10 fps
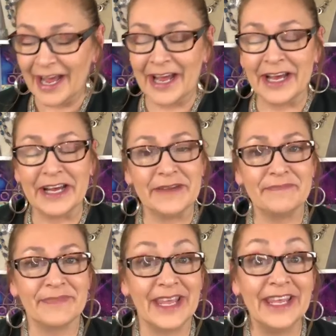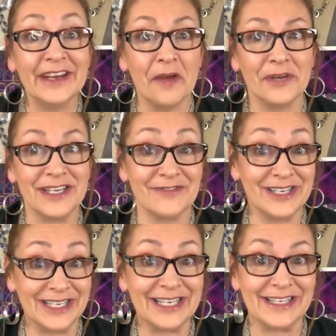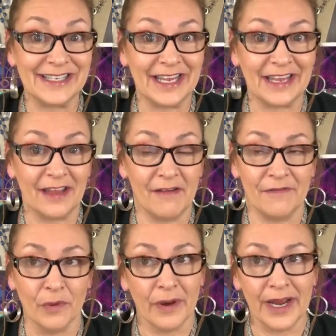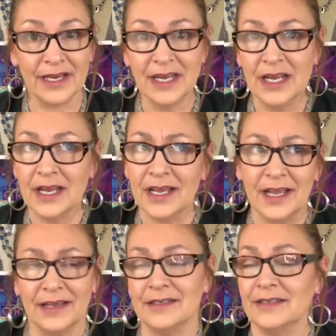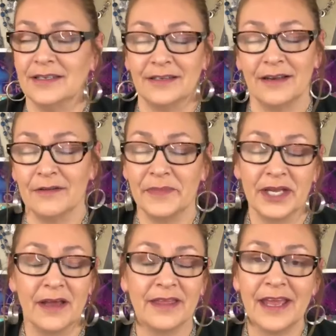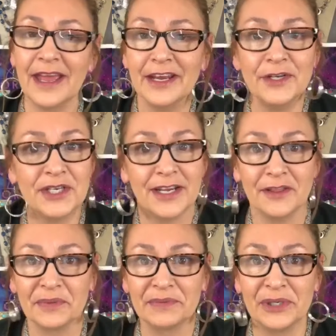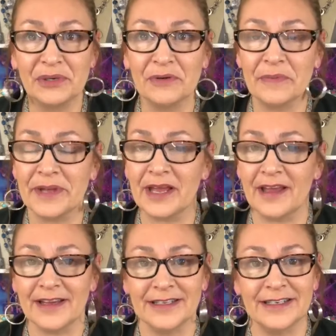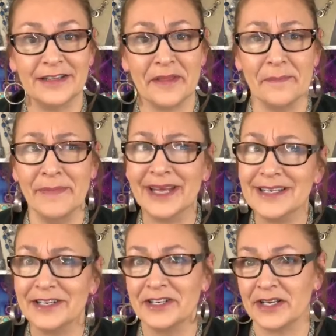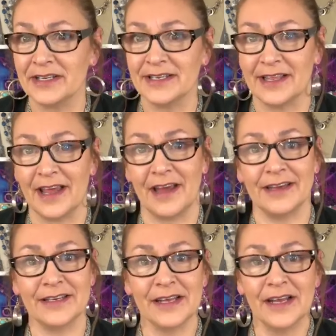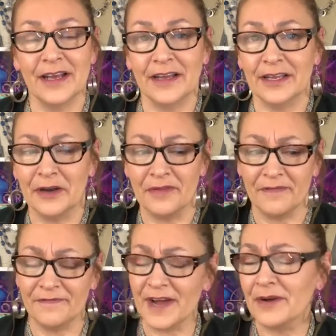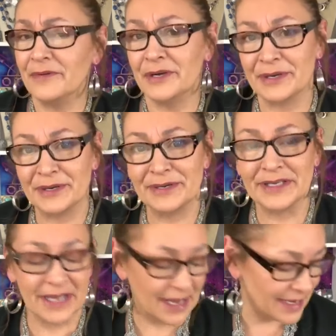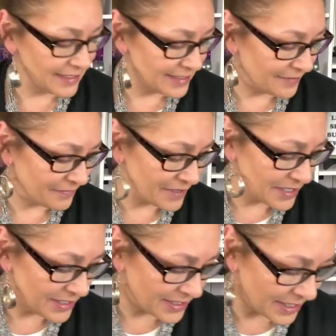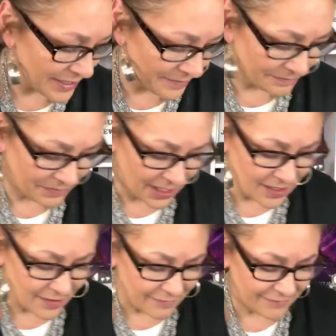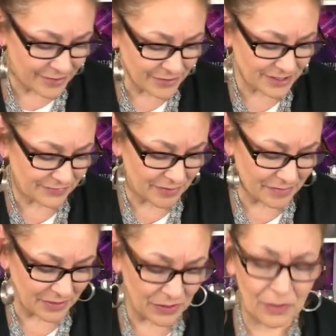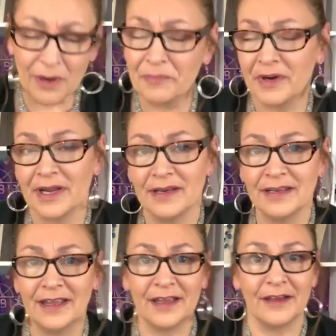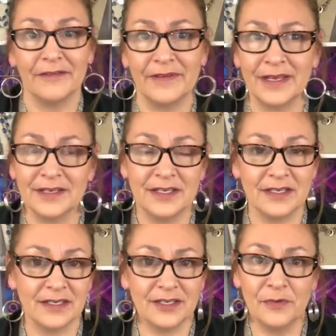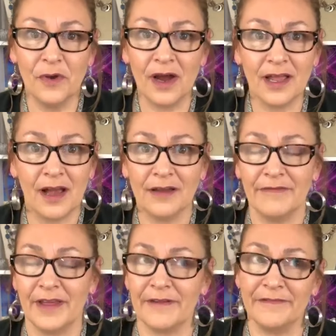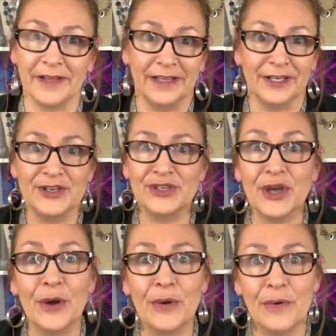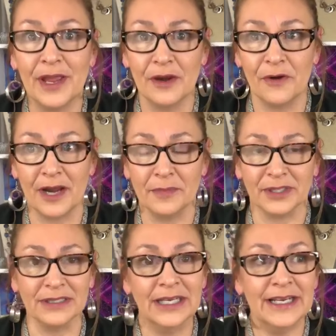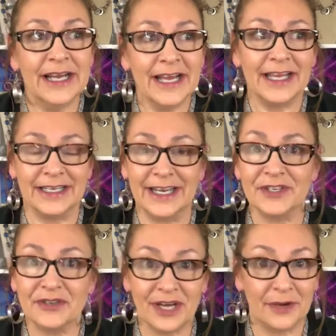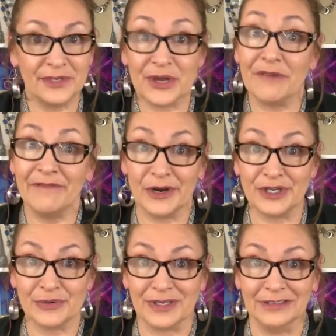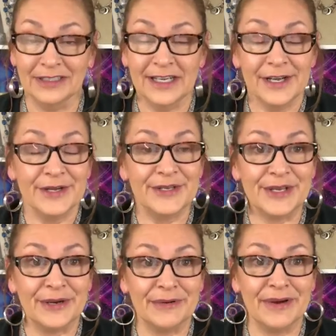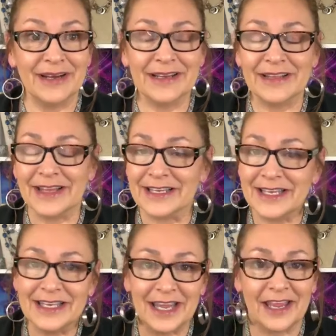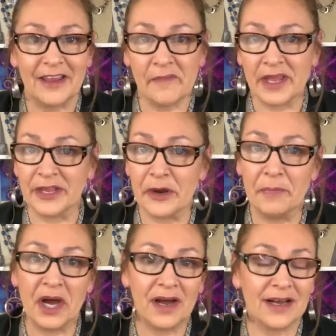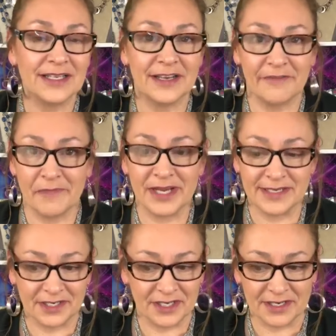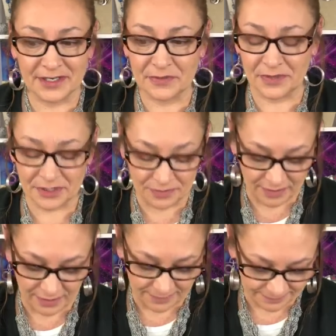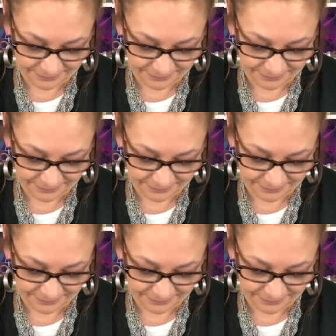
um, he and I went down to DC for it. And oh my God, the energy in the room and the messages that, you know, the founders and different um, folks from corporate give is just you walk out of there feeling so incredible. And yesterday was all virtual. So the same, you know, positive messages, which were